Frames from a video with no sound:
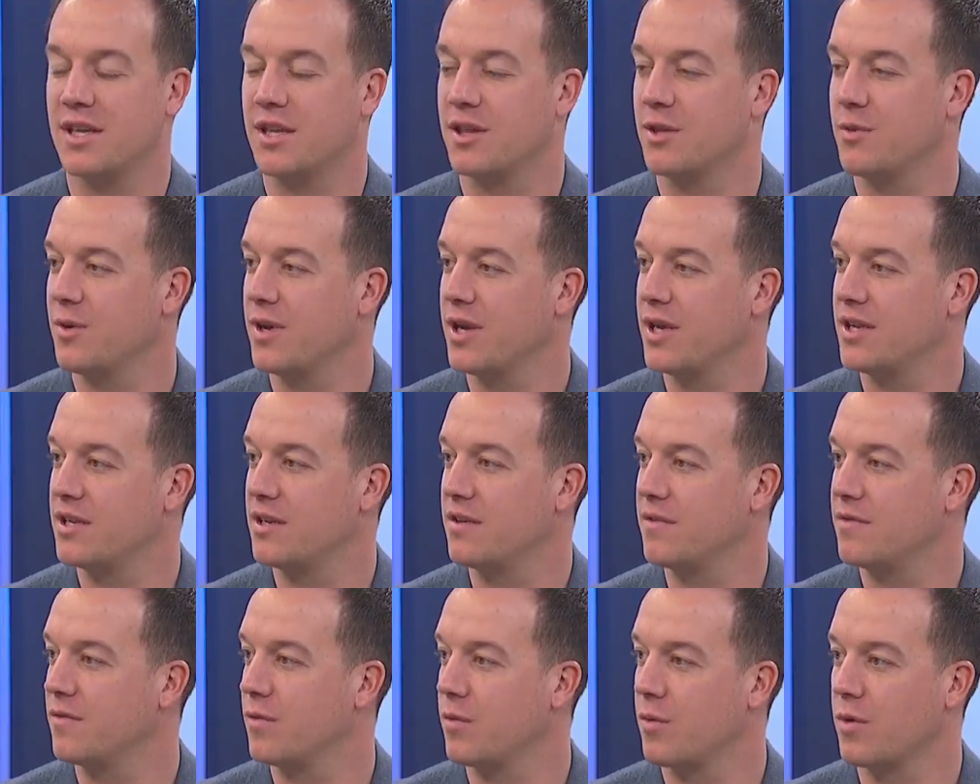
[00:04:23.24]
T3,
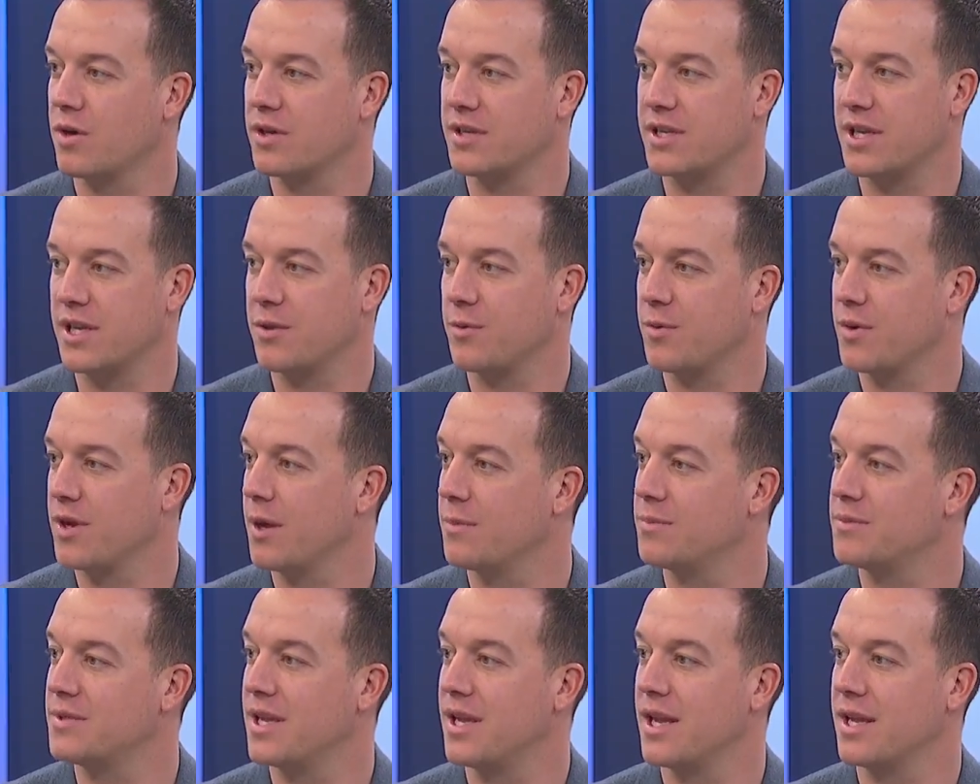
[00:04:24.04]
T4, T3
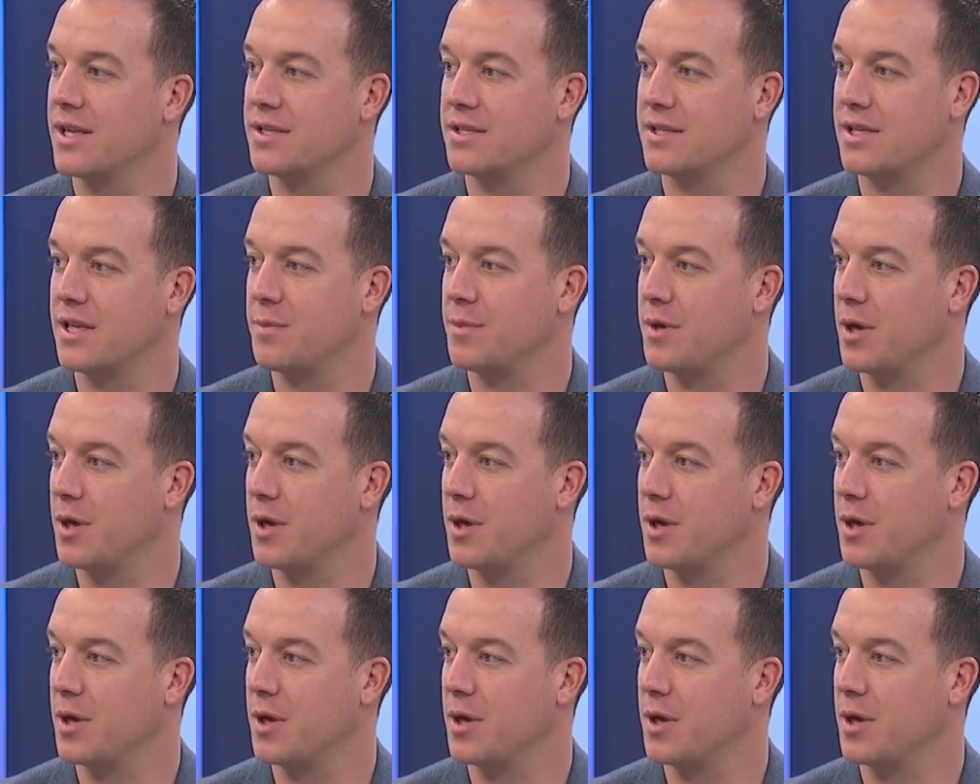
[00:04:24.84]
uptake, yeah.